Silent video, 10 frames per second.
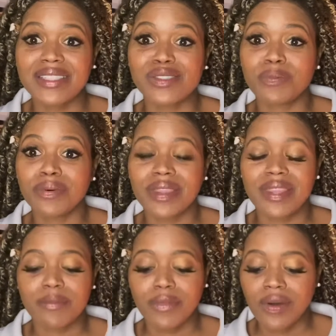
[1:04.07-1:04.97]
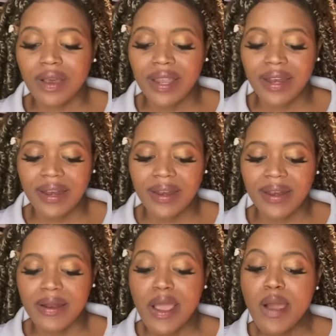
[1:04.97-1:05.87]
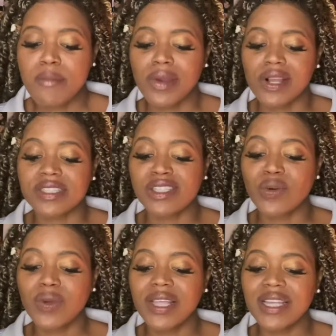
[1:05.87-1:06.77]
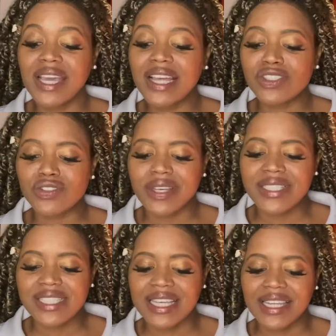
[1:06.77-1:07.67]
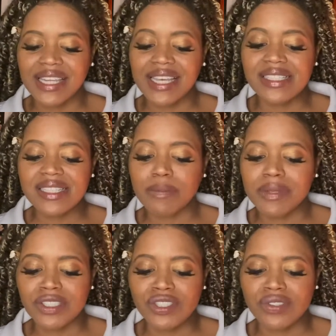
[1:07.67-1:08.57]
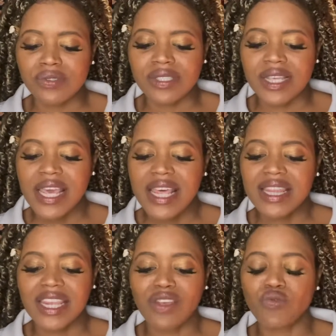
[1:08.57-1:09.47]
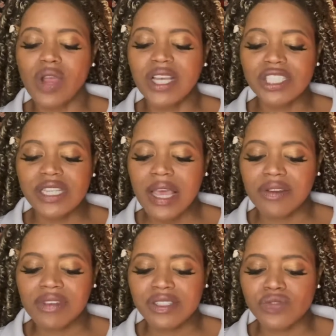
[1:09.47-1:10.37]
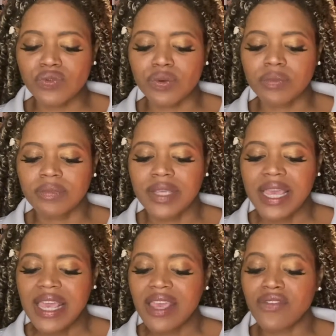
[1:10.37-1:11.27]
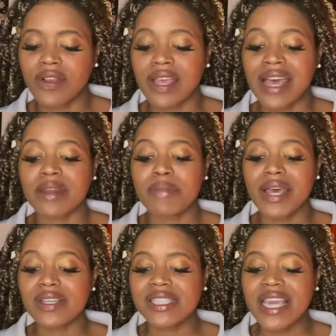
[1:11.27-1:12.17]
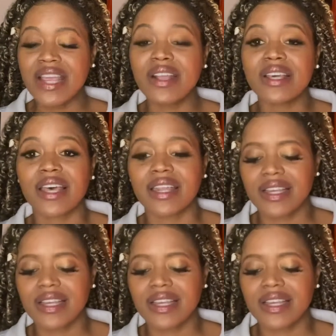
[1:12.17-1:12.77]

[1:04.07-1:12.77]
to put them on. Marcus quickly got dressed and laced up his shoes. Then he rushed out of his room. He forgot about his haircut